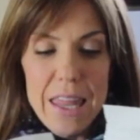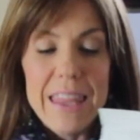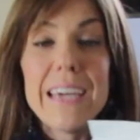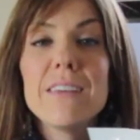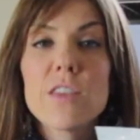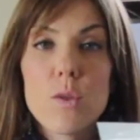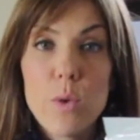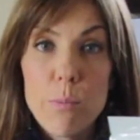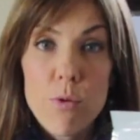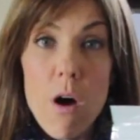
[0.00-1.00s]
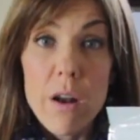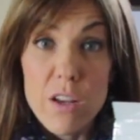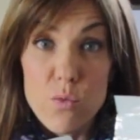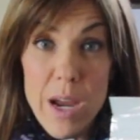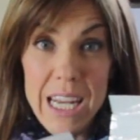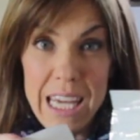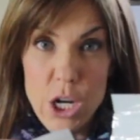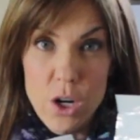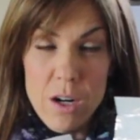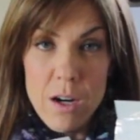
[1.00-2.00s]
these 3 products right
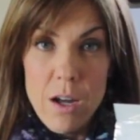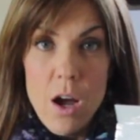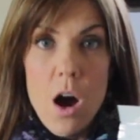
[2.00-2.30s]
here